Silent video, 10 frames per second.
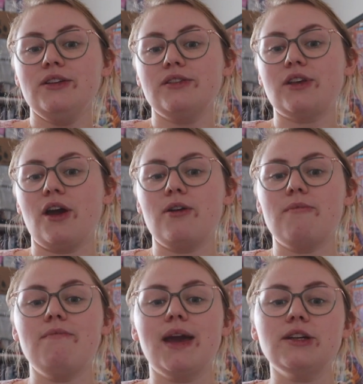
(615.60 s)
So
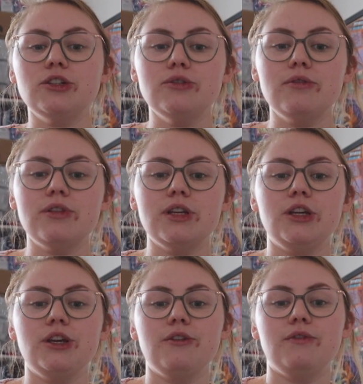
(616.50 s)
make sure
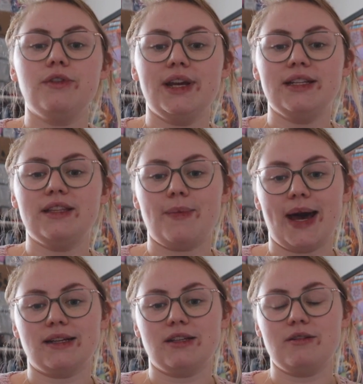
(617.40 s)
that you read the
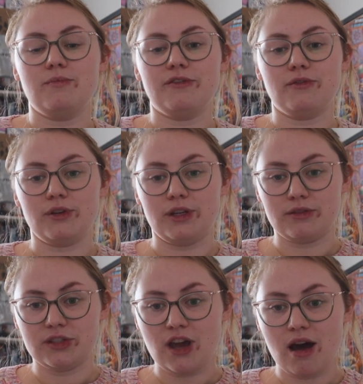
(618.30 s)
pattern before you
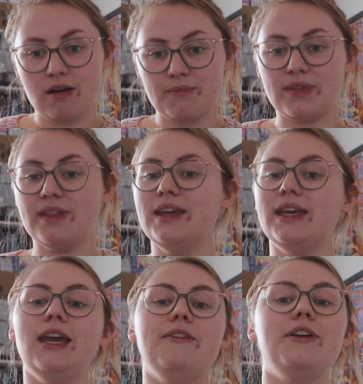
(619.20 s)
start.
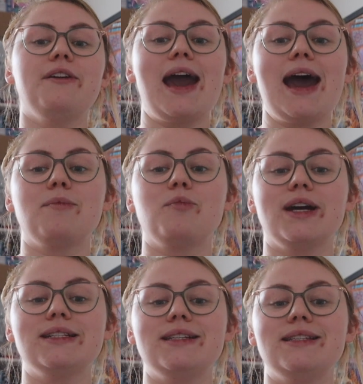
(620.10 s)
If you can,
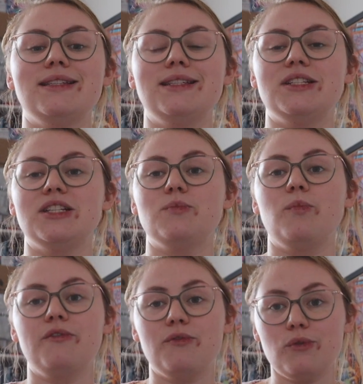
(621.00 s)
practice the stitches
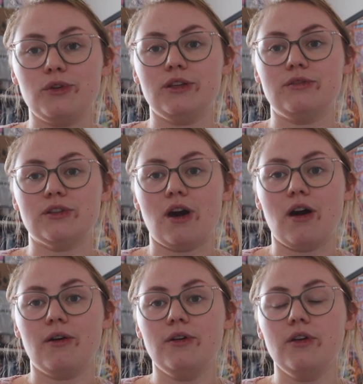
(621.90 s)
before you
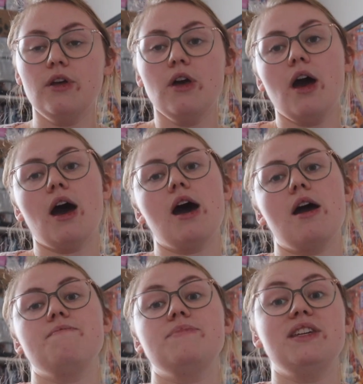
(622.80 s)
start.
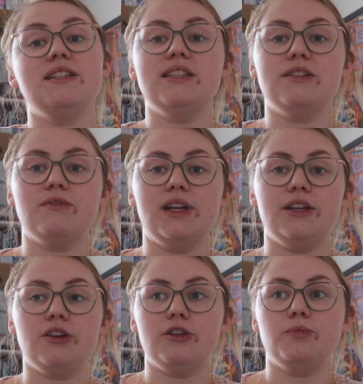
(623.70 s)
This is really
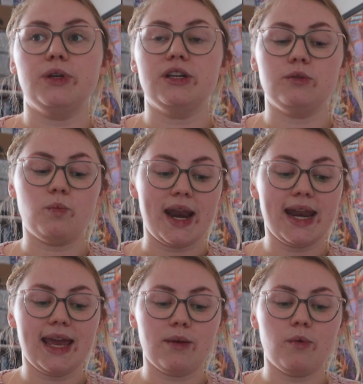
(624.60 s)
good because when
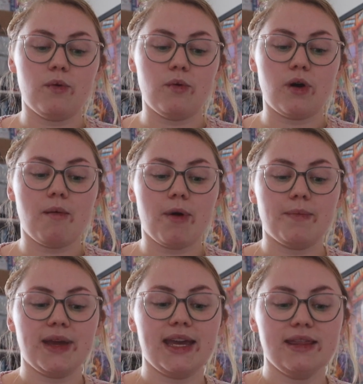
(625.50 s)
it will come
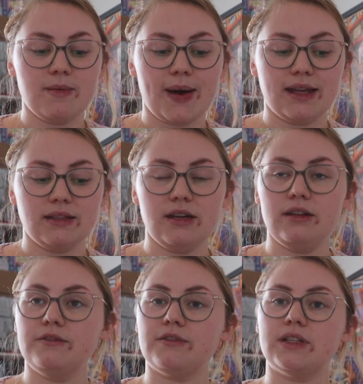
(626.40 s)
up in the
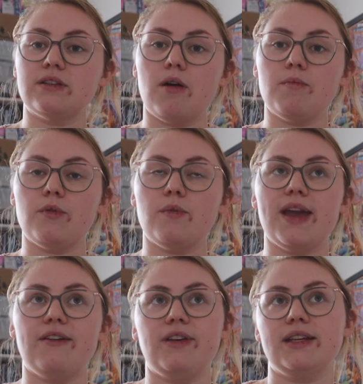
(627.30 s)
pattern, for example,
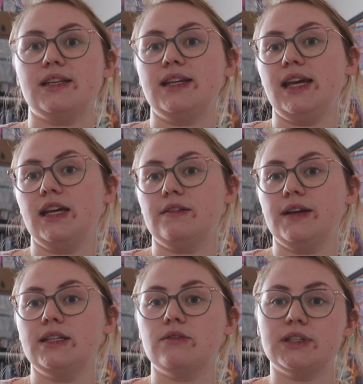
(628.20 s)
if it's an
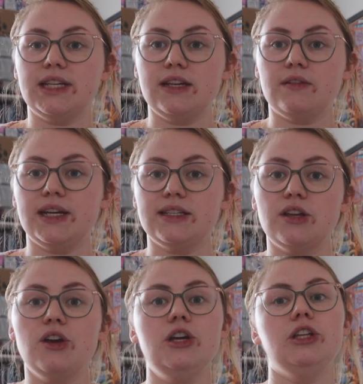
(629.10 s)
increase or a decrease,
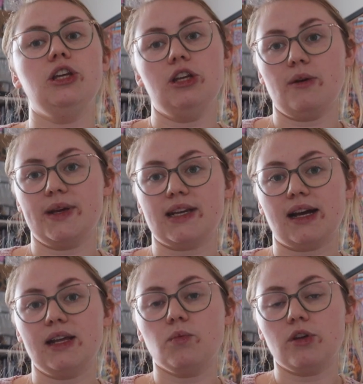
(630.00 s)
you know
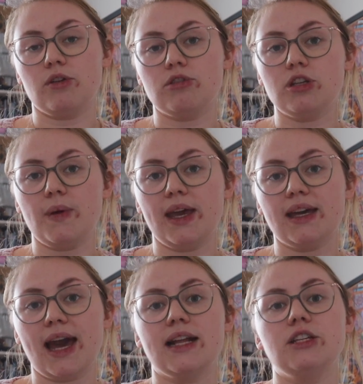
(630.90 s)
exactly what you're
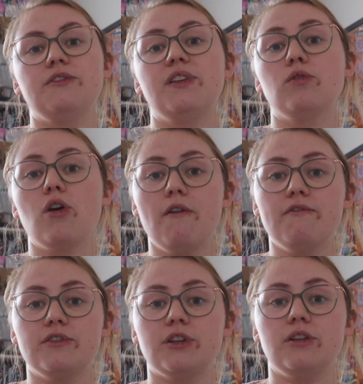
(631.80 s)
doing and you feel
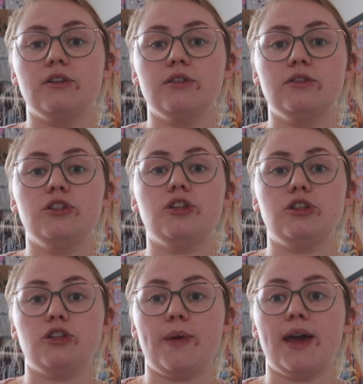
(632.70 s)
confident to
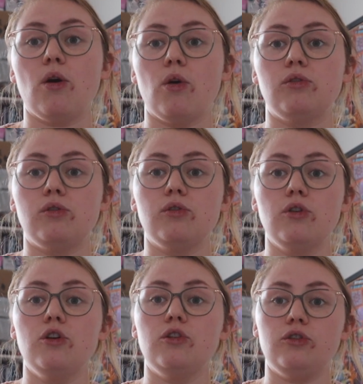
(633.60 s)
do it on
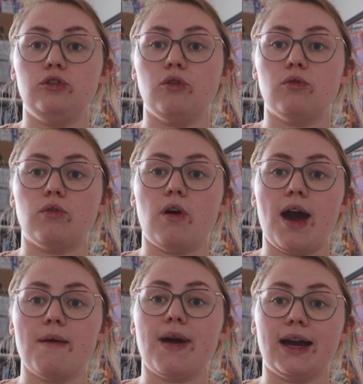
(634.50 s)
your
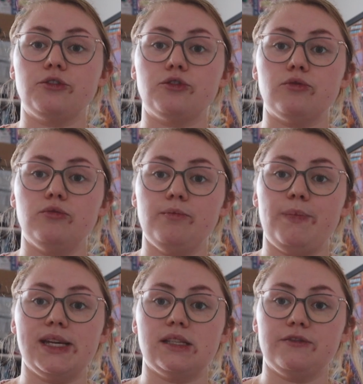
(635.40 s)
actual
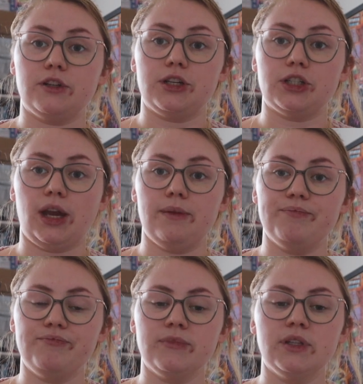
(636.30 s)
piece of crochet.
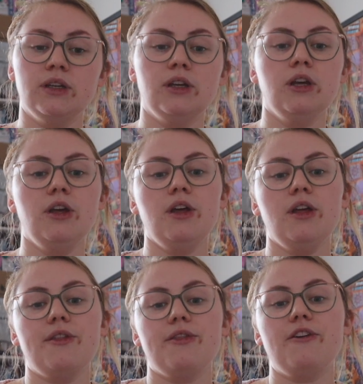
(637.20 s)

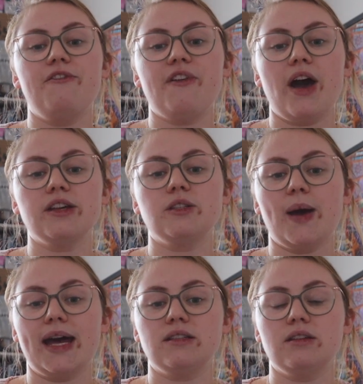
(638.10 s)
The first
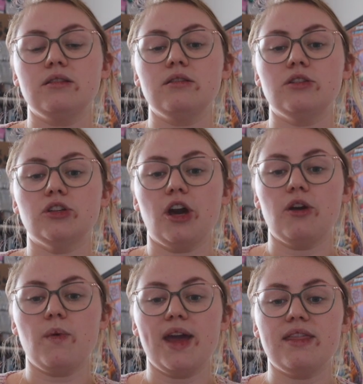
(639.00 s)
pattern to
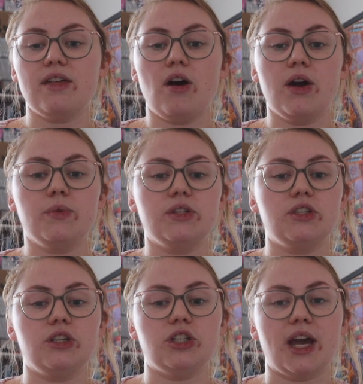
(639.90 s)
go with, I would
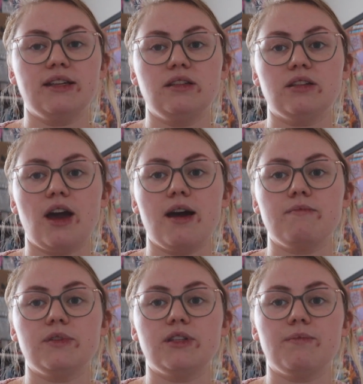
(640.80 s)
suggest
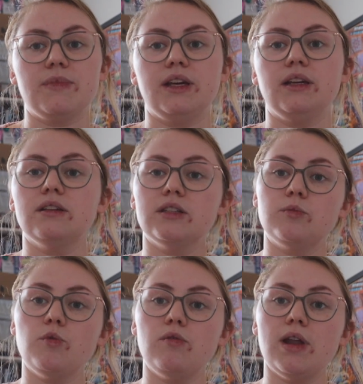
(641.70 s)
something
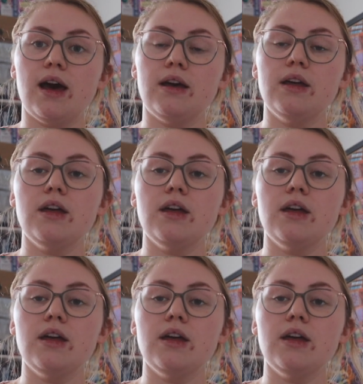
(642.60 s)
smaller,